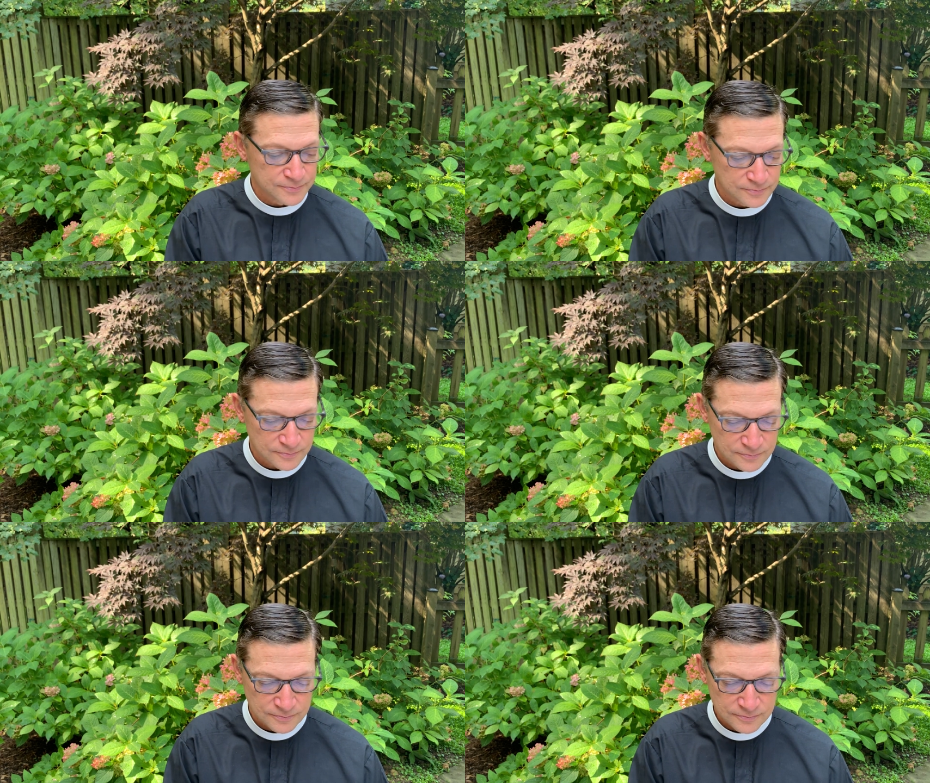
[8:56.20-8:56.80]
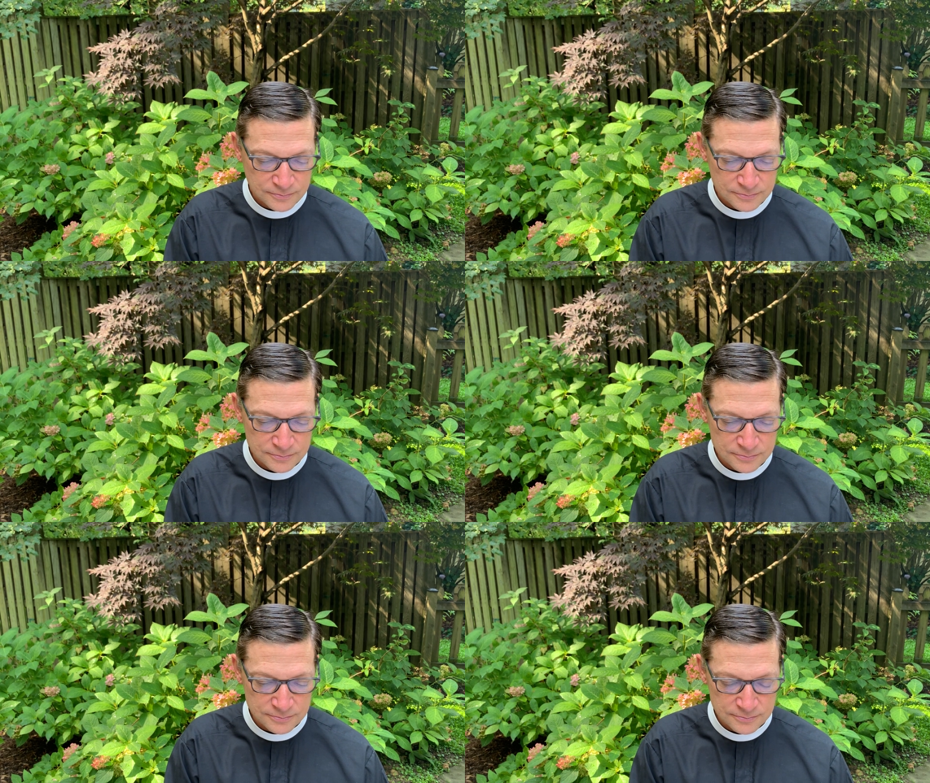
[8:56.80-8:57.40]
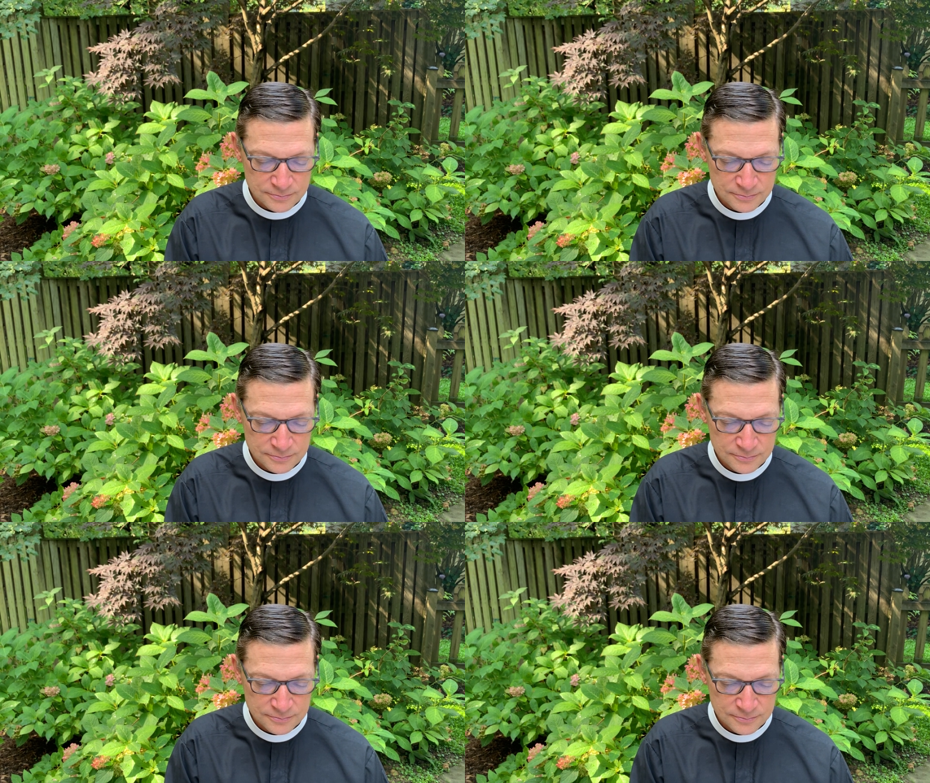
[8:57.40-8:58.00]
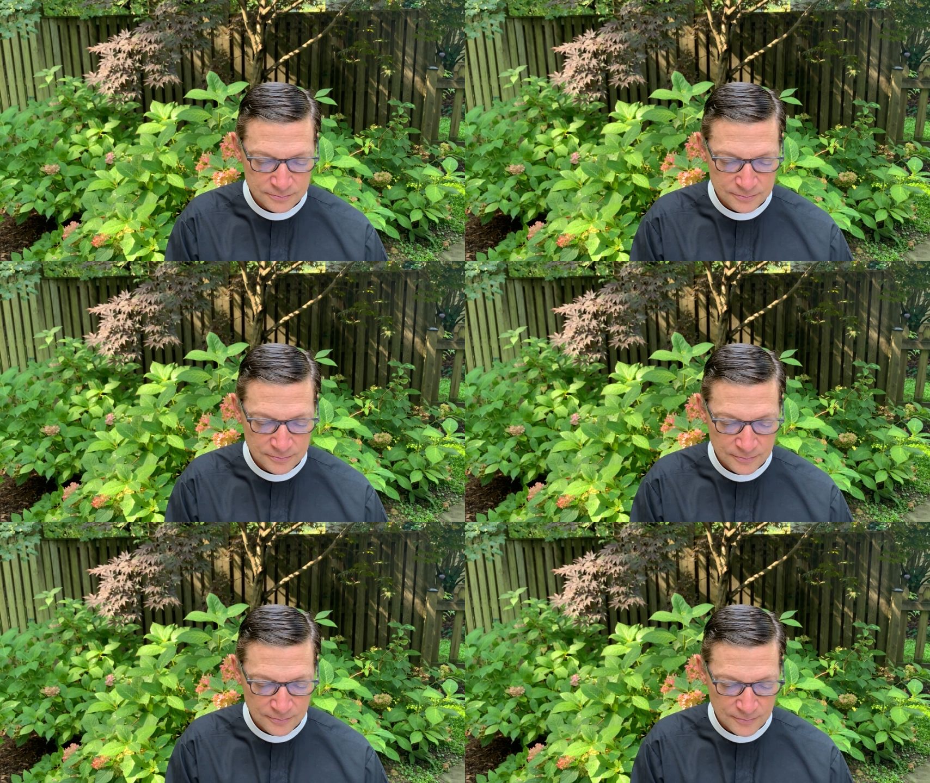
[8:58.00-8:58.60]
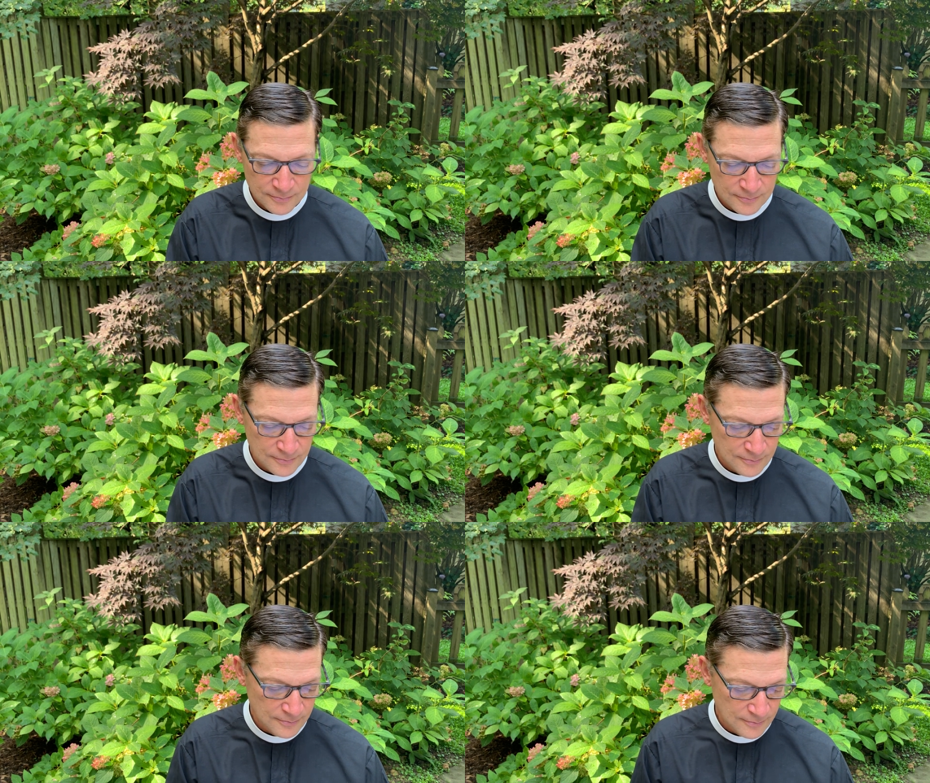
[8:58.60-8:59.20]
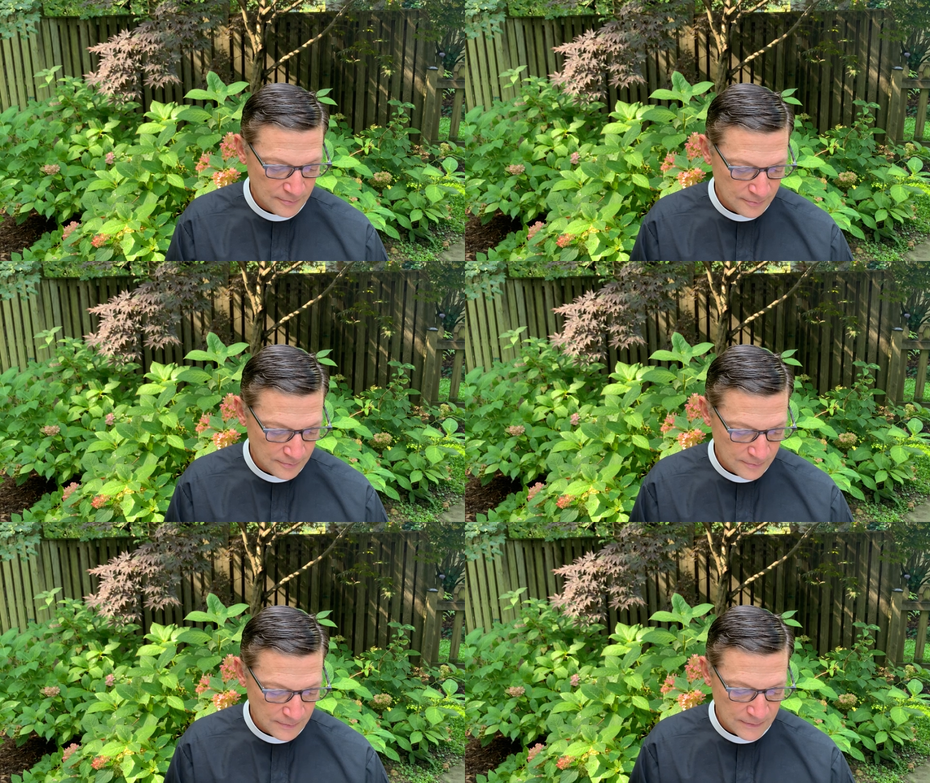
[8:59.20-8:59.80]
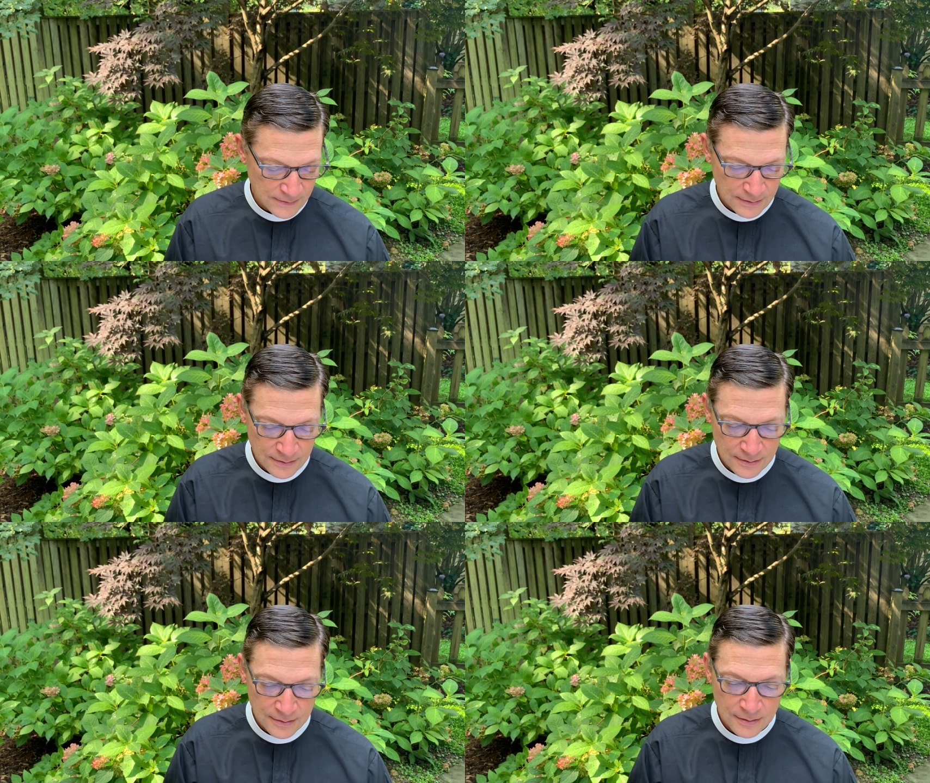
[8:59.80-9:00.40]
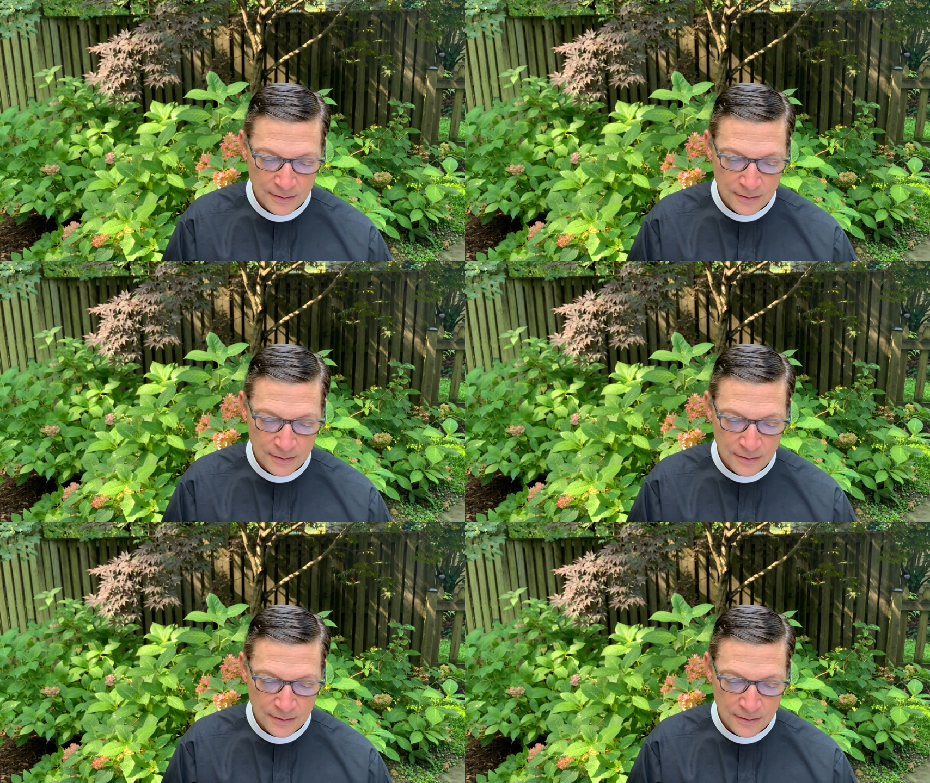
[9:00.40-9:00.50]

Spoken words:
(silence)